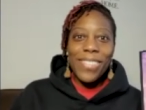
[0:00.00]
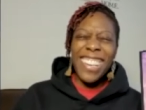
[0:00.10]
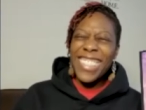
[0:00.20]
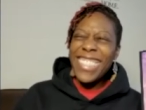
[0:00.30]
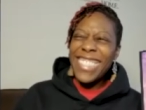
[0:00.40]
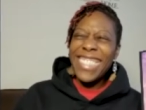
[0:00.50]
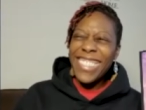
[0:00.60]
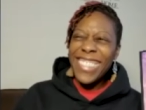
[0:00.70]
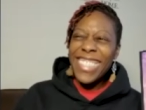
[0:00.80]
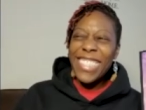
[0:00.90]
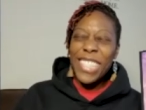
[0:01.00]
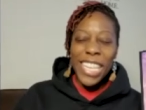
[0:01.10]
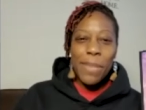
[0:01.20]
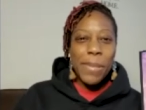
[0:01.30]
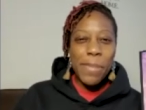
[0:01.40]
Are you serious? There's
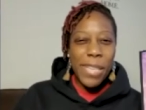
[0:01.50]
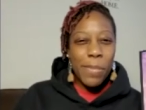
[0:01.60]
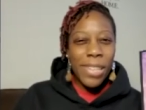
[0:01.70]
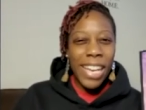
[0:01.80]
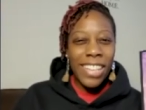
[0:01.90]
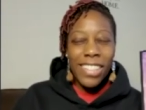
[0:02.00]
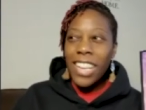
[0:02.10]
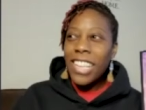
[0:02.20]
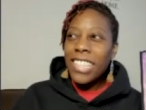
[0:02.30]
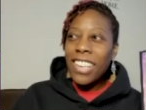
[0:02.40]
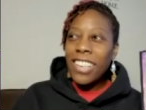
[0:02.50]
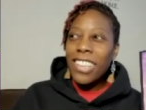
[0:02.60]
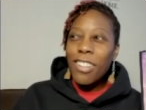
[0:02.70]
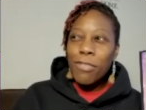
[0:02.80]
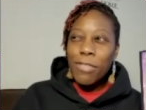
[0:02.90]
going to be people that, that are
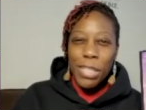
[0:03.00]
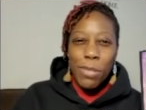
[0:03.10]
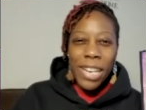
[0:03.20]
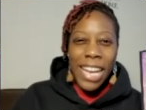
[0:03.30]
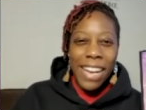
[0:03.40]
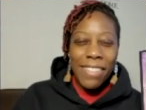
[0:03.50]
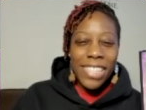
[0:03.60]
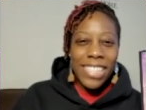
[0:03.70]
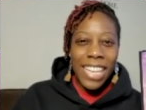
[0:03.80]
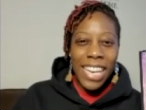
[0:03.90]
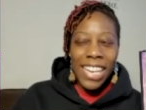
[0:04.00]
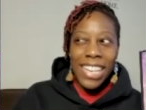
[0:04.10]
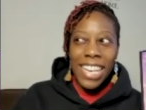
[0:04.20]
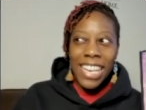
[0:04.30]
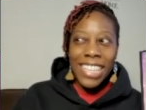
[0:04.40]
going to read what I have to
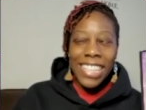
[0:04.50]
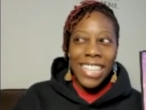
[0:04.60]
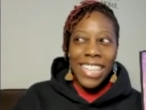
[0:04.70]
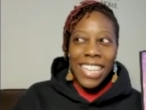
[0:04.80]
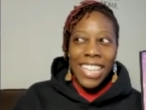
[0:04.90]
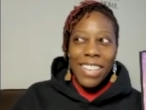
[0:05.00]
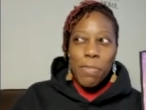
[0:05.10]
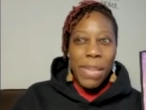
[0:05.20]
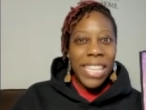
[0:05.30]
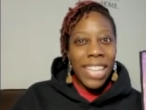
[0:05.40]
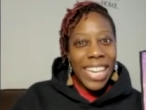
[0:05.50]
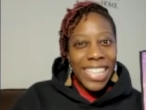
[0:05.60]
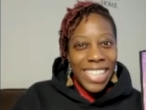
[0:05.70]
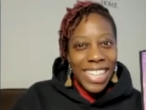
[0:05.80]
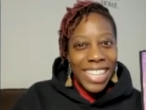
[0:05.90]
say and may
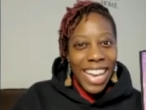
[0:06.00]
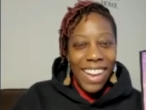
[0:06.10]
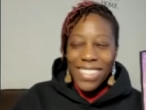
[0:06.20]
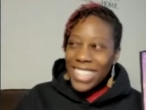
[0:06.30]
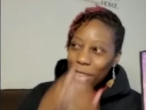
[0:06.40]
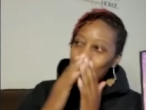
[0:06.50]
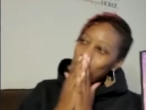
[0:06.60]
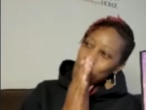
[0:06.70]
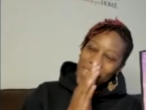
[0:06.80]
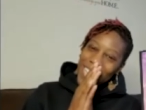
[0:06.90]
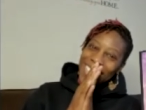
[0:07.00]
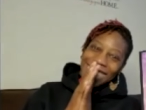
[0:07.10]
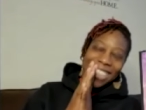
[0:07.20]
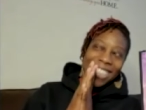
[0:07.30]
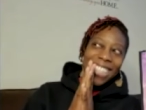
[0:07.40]
like it. I was like, what?
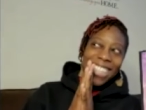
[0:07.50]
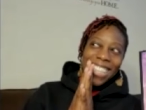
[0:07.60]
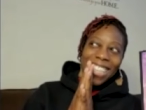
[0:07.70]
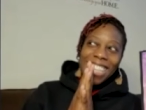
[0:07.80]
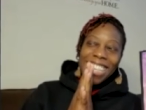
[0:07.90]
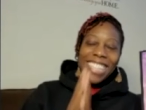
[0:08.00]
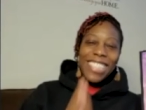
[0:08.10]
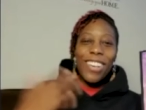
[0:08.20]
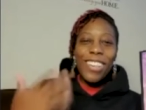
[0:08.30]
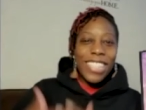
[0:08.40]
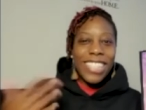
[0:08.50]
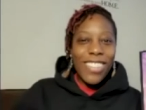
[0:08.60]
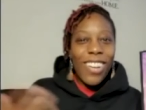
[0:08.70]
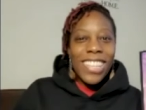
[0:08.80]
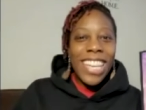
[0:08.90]
Mm-hmm. So
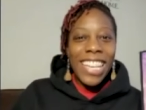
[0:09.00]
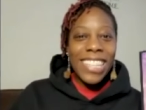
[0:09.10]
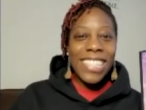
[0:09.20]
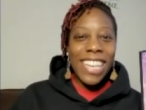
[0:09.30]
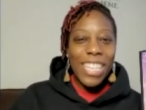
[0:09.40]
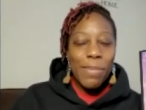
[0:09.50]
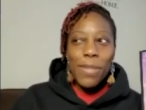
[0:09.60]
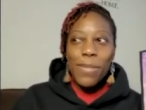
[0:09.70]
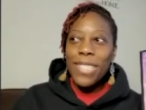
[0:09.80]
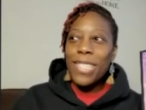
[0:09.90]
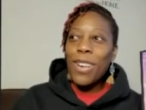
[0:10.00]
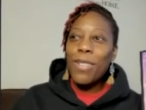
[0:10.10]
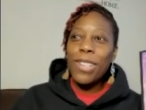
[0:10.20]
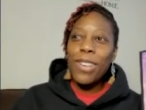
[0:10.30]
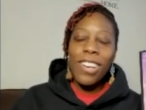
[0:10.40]
all of that excitement was
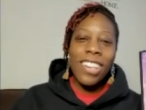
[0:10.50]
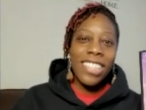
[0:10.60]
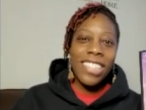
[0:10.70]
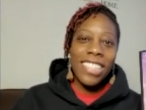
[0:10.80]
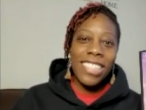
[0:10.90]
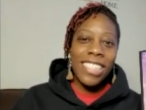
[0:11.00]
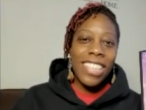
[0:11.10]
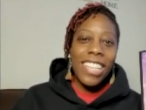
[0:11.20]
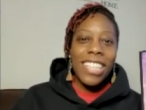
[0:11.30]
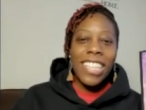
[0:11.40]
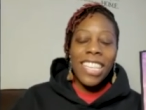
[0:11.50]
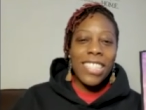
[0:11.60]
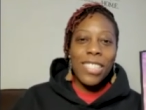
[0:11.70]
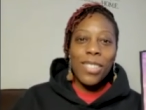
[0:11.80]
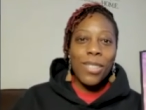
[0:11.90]
going on. And
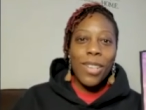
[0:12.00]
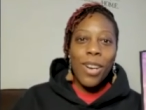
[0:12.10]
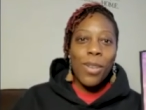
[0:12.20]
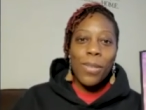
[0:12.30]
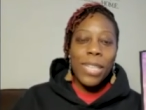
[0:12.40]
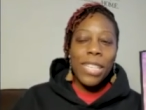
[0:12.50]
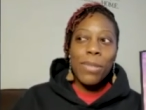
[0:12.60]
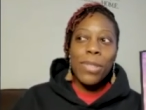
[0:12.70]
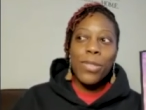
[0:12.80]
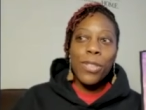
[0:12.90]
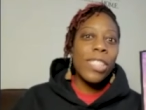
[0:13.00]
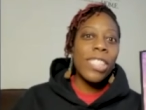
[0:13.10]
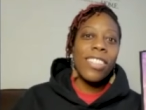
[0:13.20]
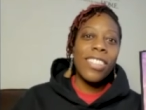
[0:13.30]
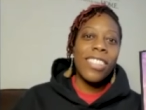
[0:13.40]
next thing you know, it was for
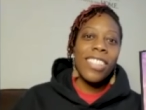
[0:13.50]
real.